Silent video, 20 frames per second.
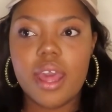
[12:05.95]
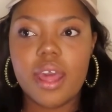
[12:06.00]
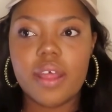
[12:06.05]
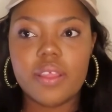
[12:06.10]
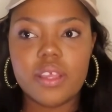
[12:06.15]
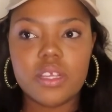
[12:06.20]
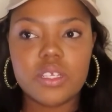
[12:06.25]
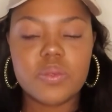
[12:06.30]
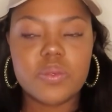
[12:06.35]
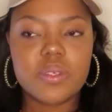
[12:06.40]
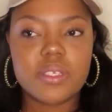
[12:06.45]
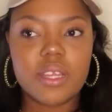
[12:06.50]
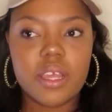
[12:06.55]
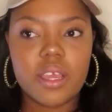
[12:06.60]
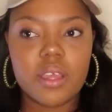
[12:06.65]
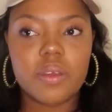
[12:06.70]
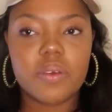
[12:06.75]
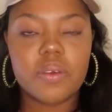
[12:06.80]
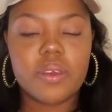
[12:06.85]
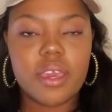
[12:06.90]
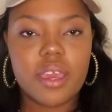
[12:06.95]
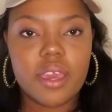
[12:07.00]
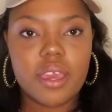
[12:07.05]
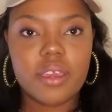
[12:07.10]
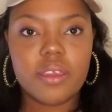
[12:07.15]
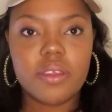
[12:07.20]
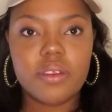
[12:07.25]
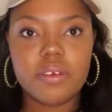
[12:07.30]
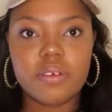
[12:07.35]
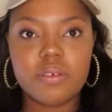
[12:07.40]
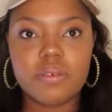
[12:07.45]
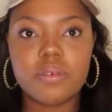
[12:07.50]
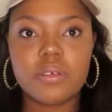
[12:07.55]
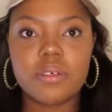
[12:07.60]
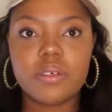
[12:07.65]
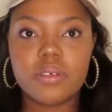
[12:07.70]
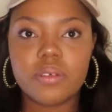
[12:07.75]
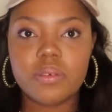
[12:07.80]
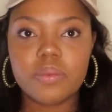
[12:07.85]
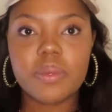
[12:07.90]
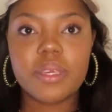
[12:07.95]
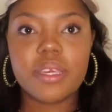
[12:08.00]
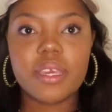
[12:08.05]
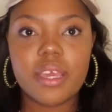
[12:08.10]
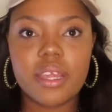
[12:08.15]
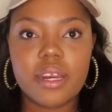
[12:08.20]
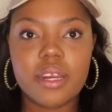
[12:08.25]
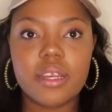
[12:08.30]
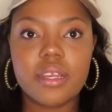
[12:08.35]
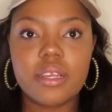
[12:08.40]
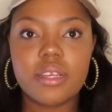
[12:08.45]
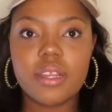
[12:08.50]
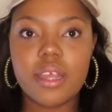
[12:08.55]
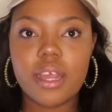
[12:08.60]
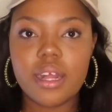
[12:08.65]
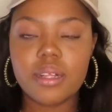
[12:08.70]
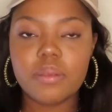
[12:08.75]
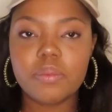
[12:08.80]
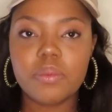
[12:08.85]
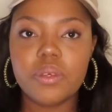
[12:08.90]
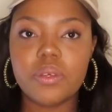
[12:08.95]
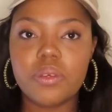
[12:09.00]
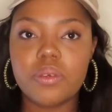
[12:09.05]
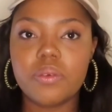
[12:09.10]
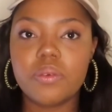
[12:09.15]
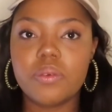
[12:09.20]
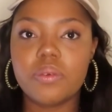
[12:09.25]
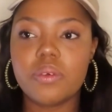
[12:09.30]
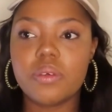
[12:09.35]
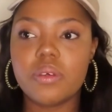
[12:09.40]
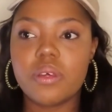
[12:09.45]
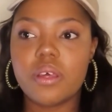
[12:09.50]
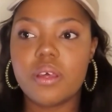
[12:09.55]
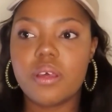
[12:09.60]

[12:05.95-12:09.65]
and then she was like, okay, you know, we can help you